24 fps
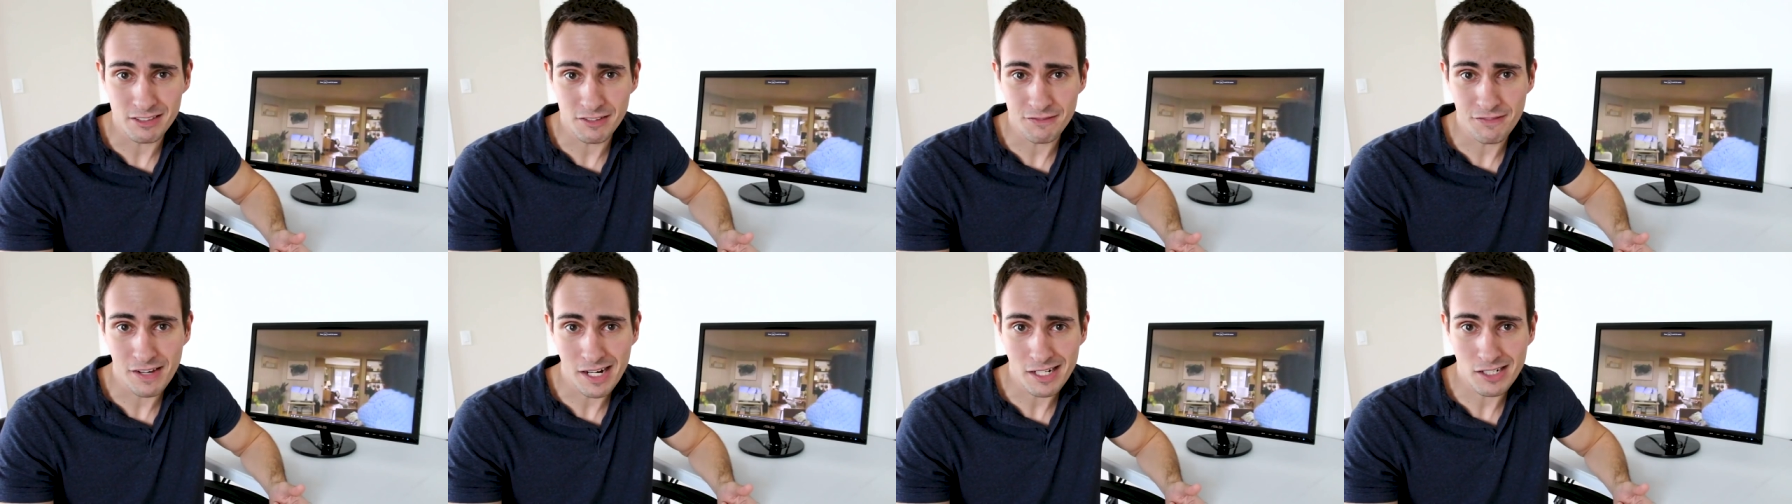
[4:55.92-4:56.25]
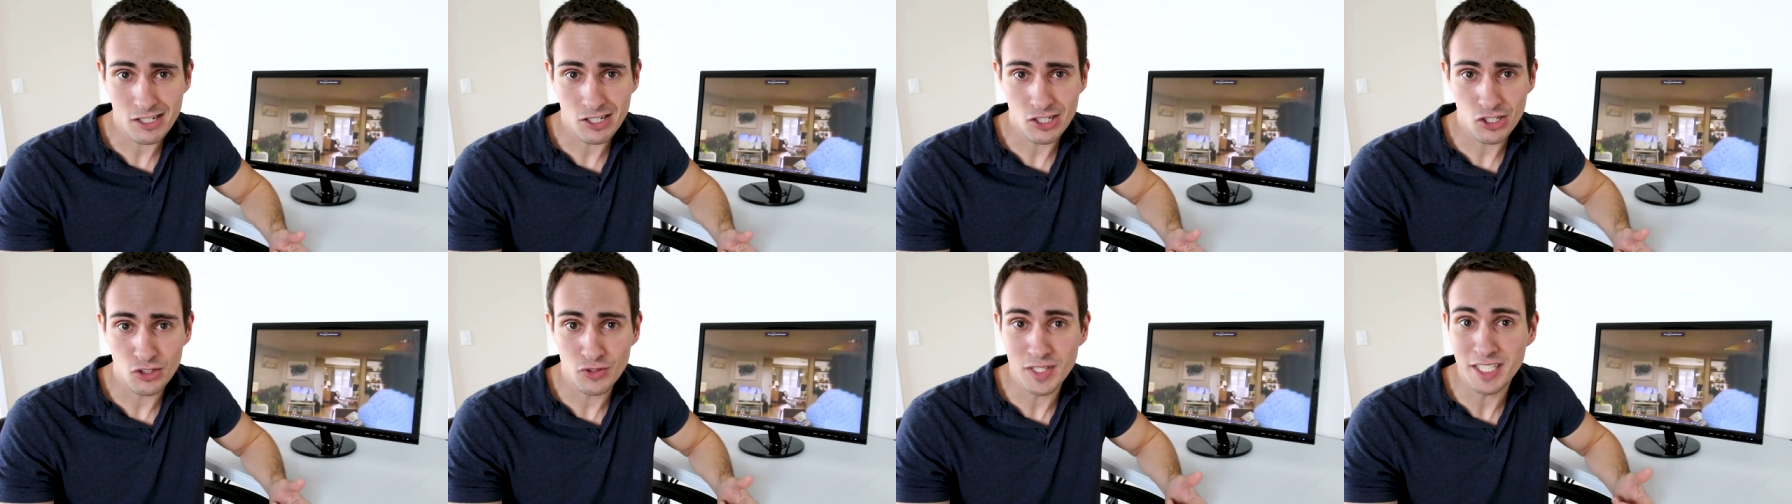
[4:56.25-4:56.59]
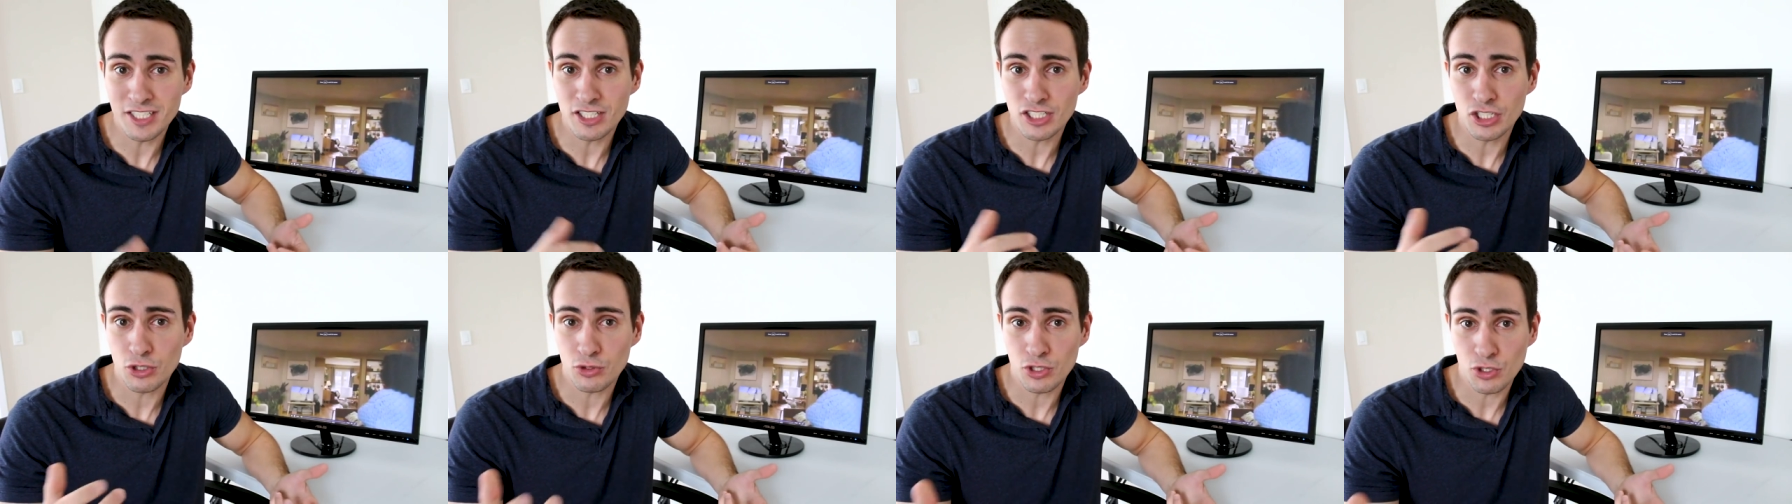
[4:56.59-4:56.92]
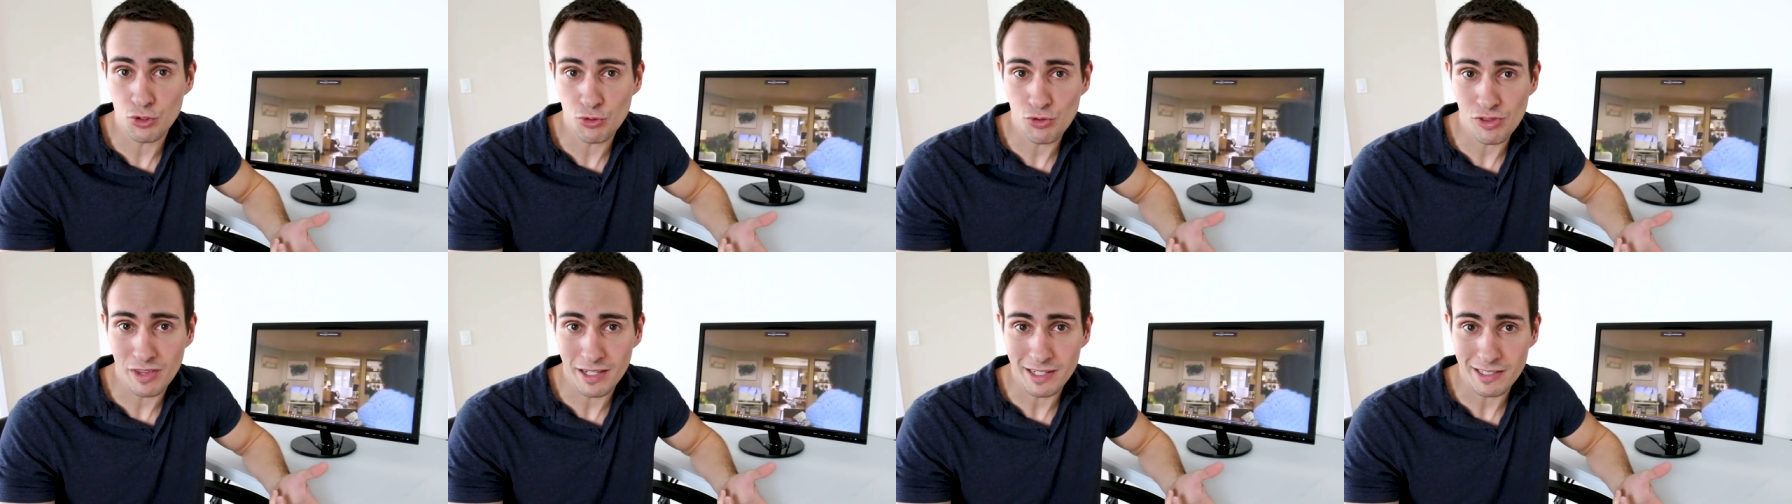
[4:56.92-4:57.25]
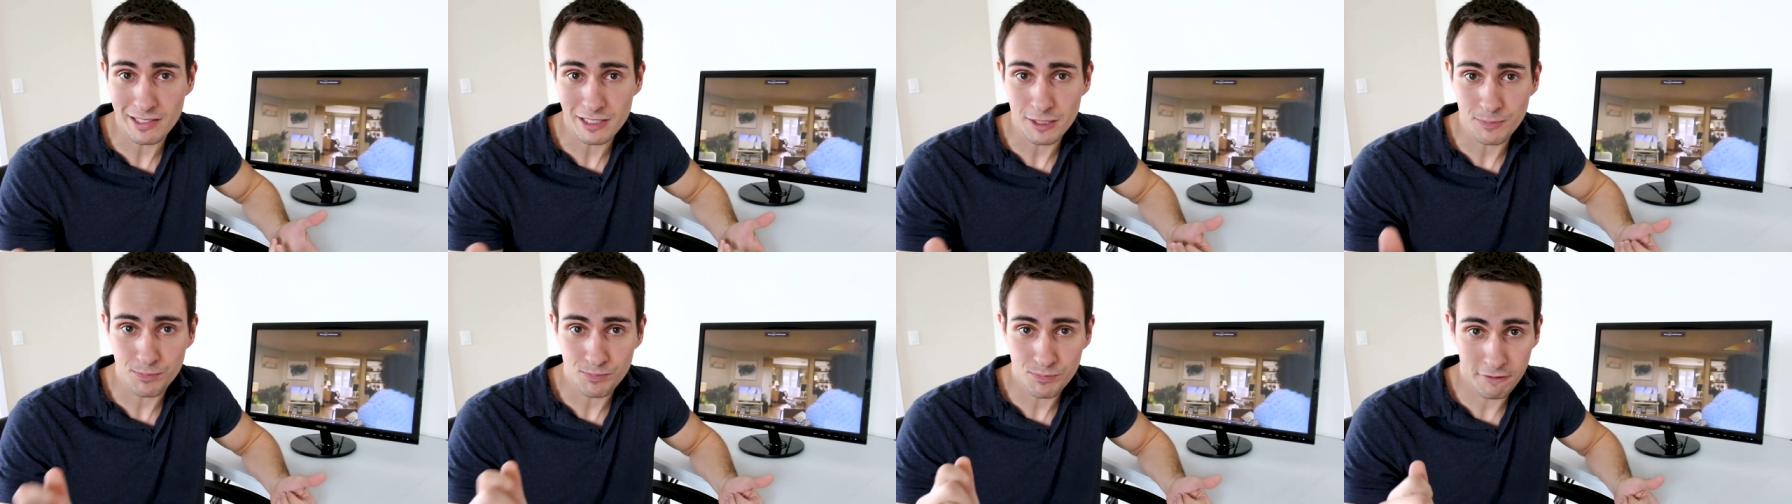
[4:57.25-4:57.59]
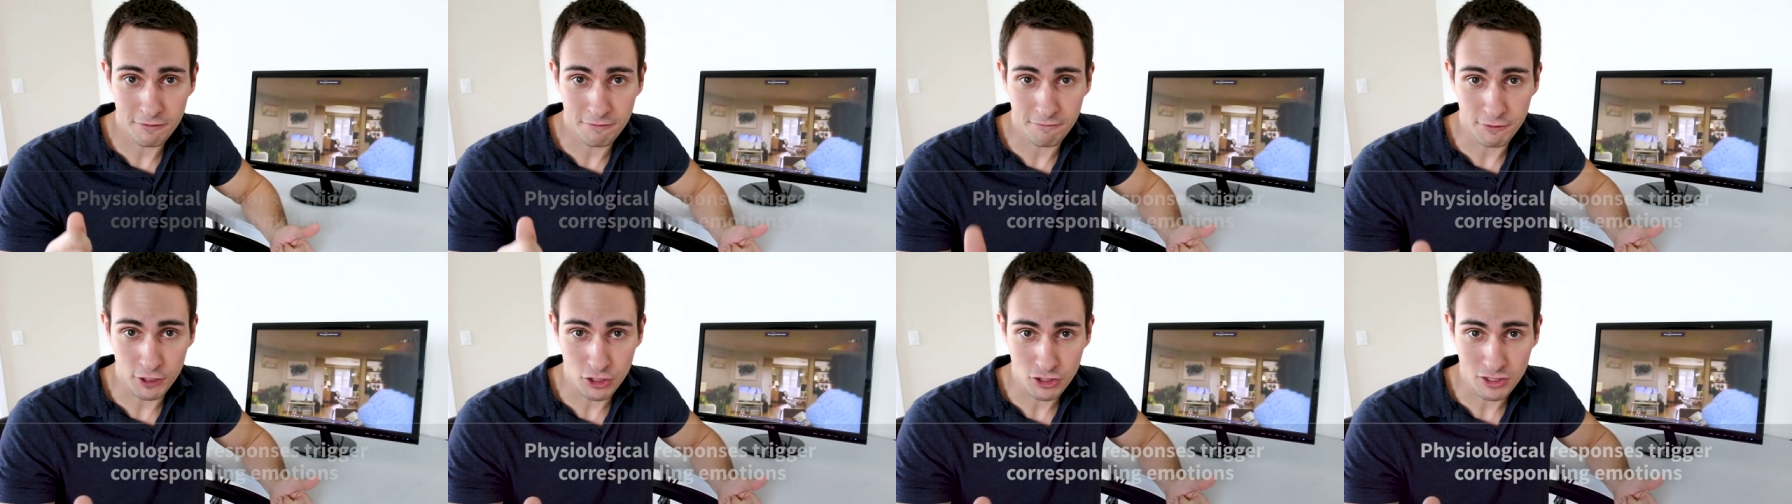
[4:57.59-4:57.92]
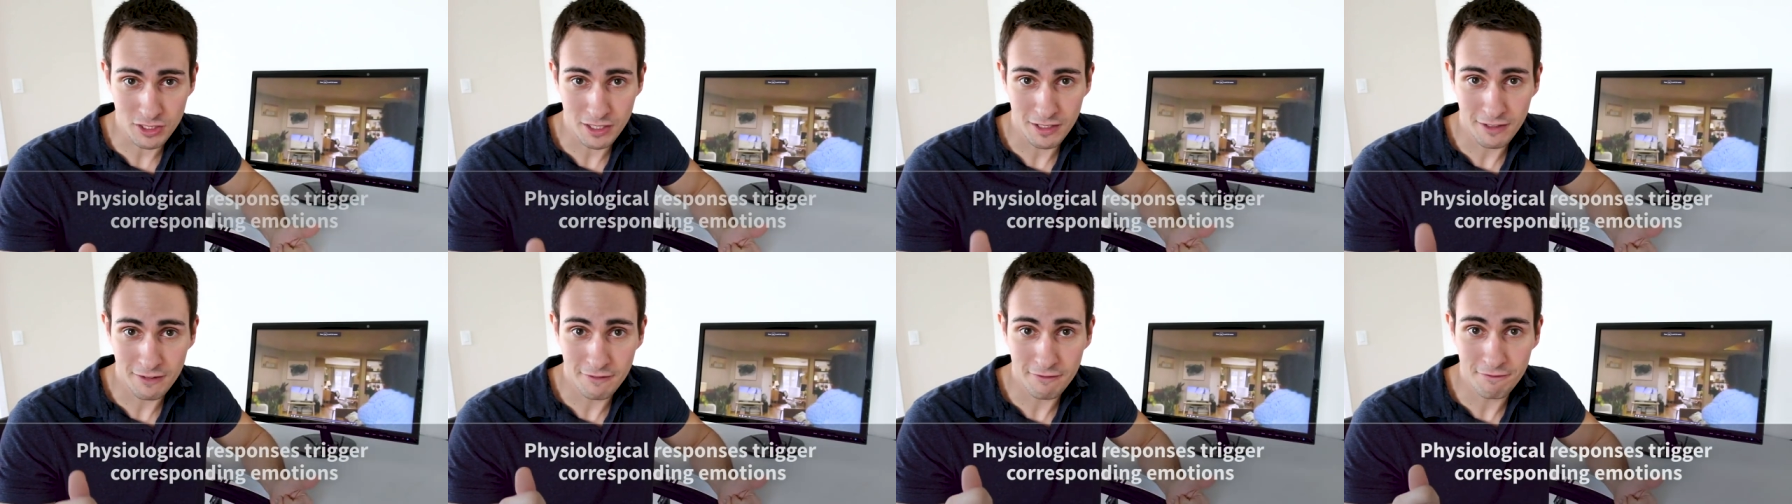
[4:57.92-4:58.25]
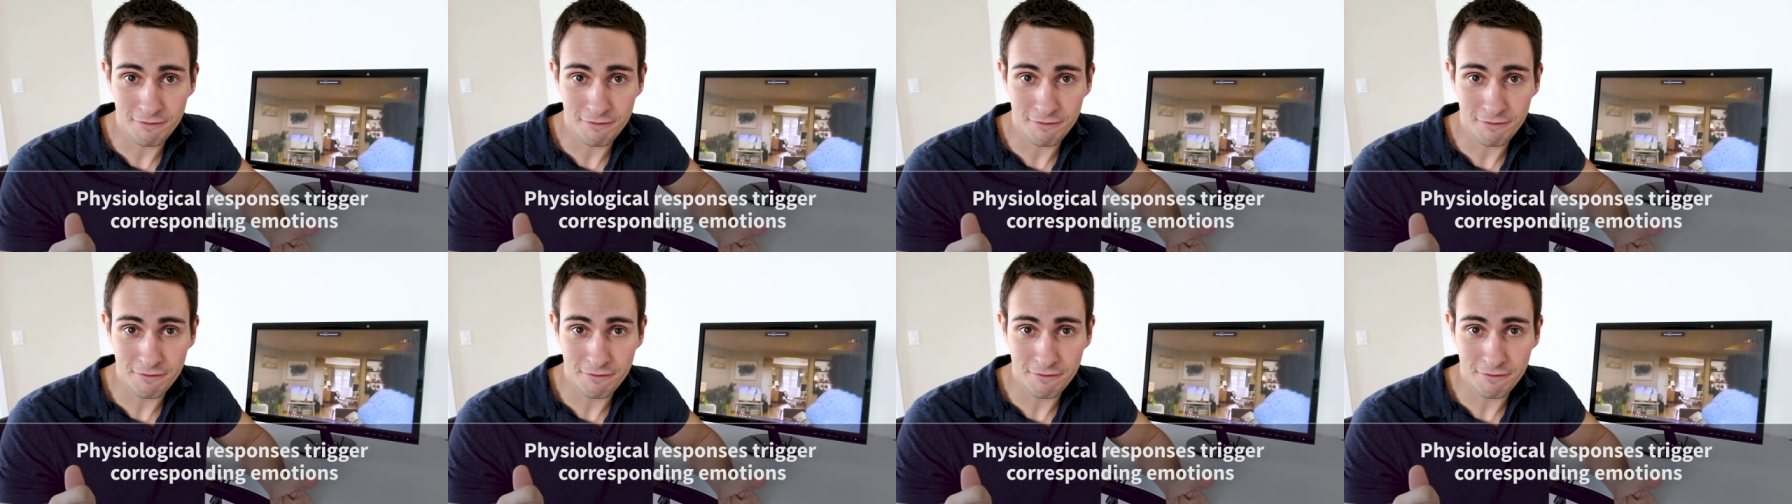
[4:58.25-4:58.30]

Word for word: this effect, you need to know two things. First,